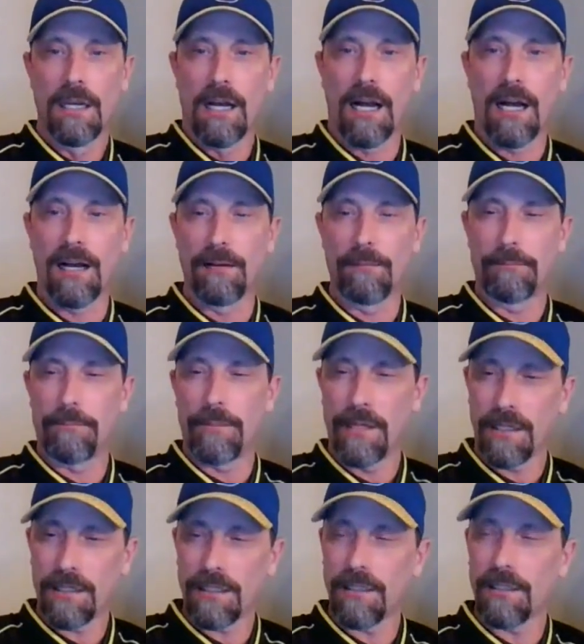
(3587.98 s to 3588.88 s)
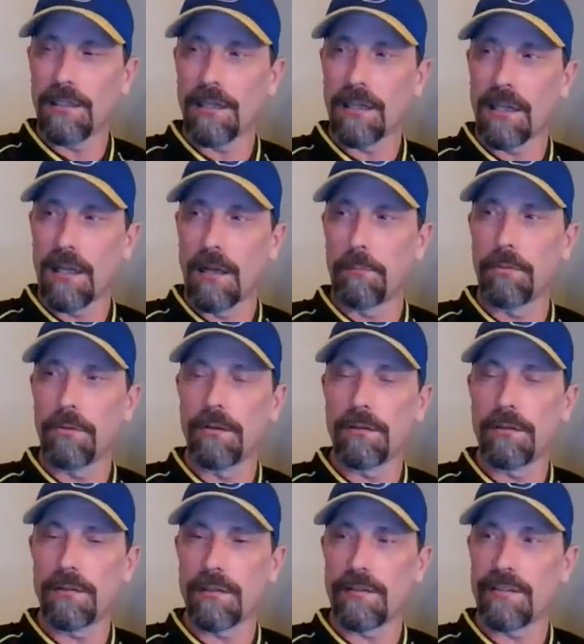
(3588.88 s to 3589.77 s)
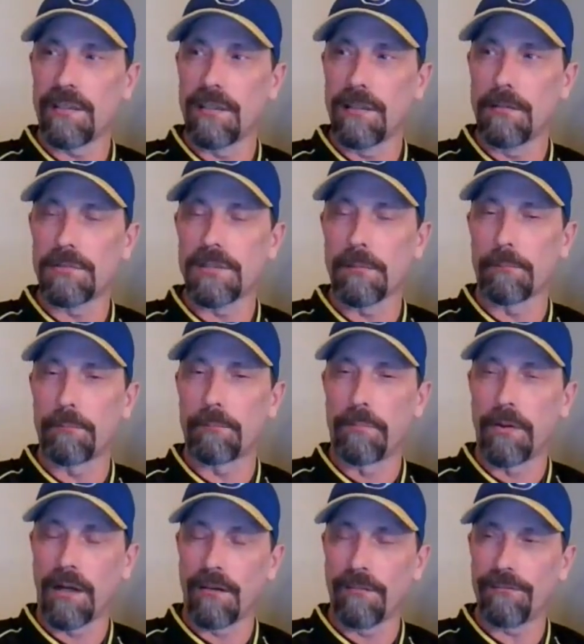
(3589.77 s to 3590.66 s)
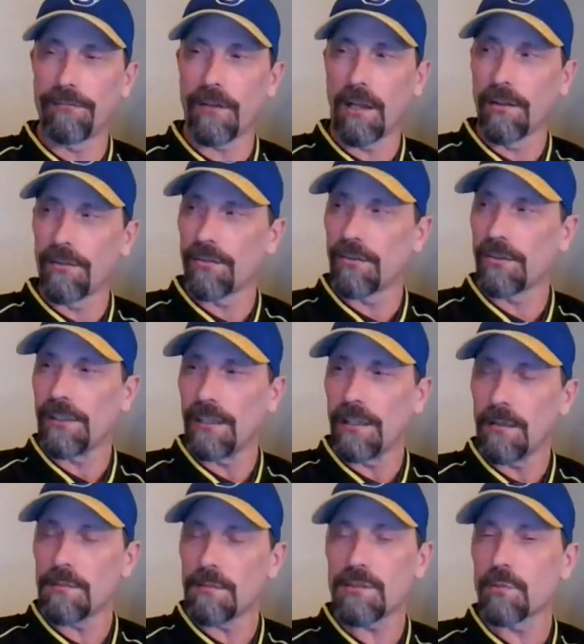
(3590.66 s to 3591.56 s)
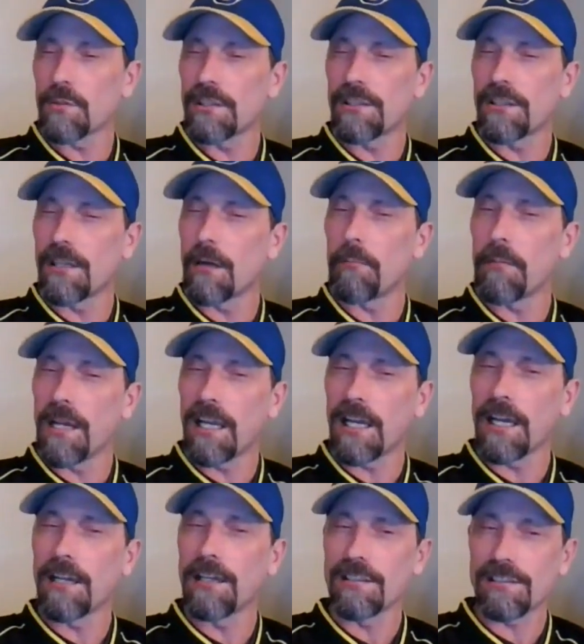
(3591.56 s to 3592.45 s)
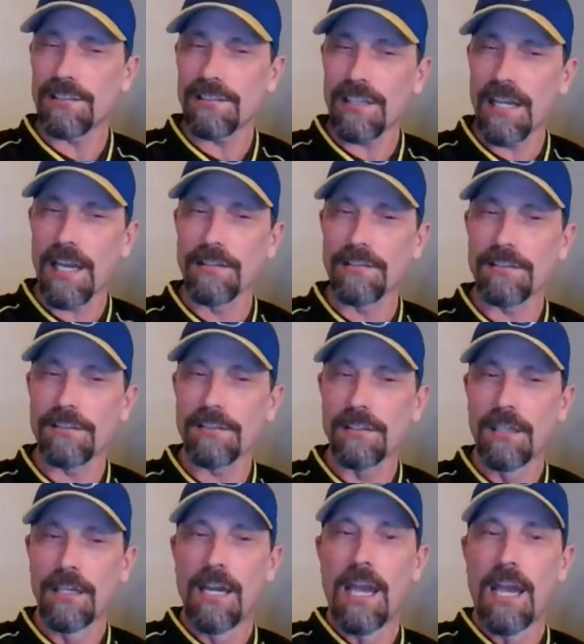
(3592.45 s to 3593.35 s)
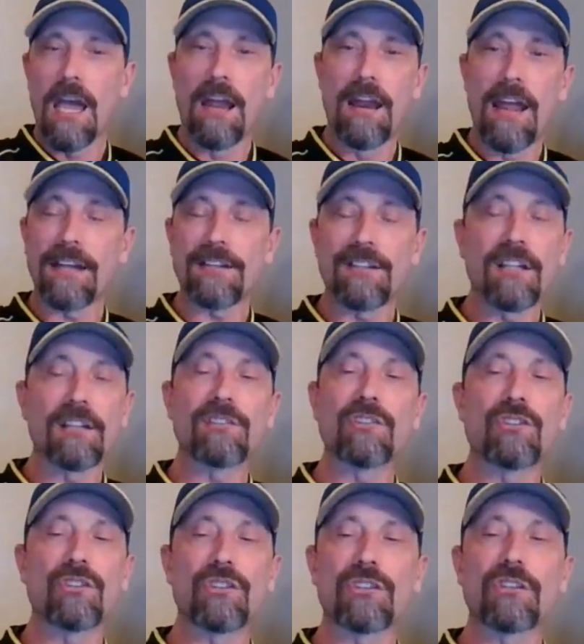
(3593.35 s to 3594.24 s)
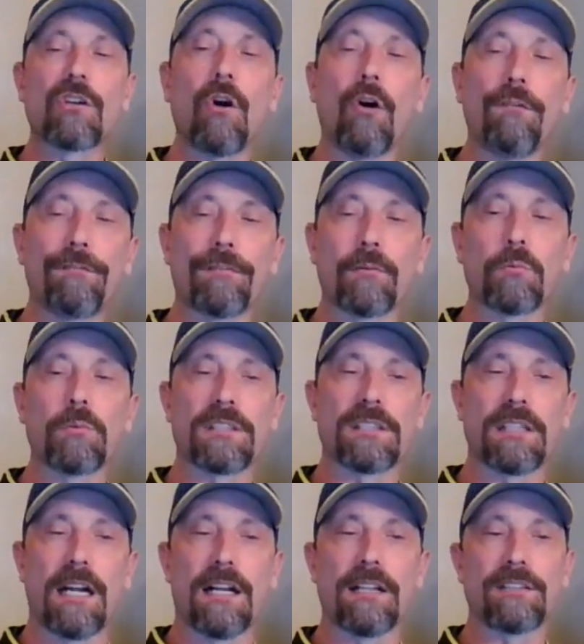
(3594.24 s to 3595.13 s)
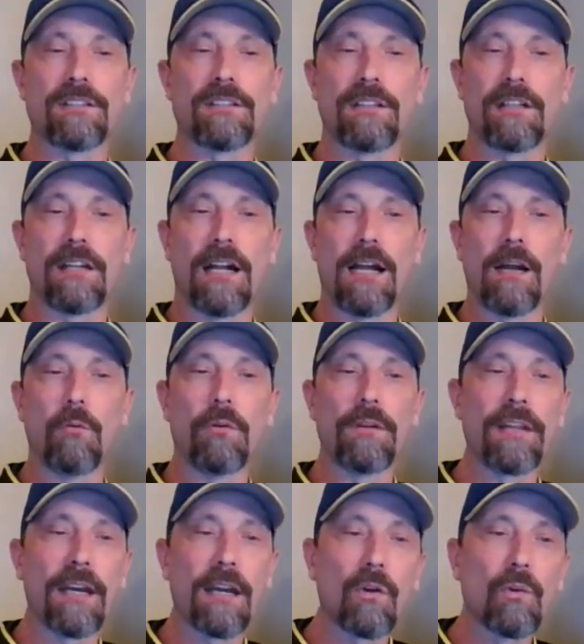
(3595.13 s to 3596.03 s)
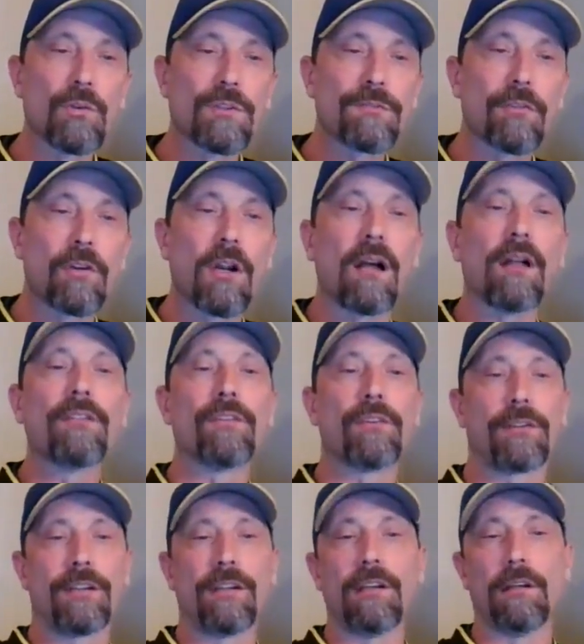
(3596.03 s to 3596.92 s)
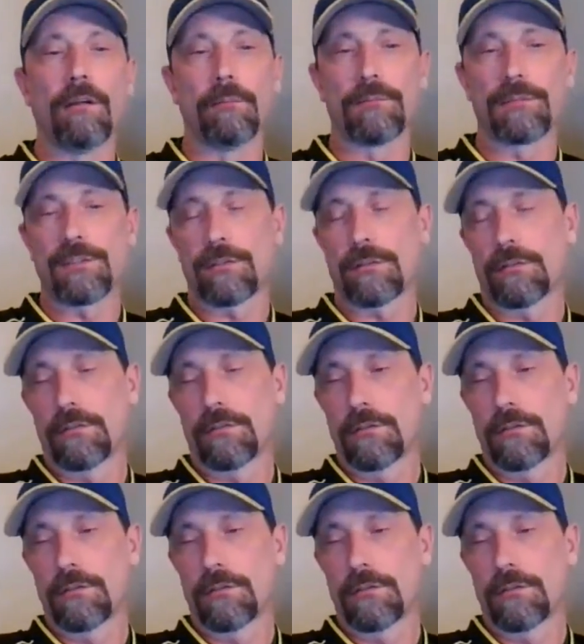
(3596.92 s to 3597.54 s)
on picking a couple of the teams above other teams, which didn't make any sense. And that doesn't just go for Wisconsin and Iowa. That goes for other teams.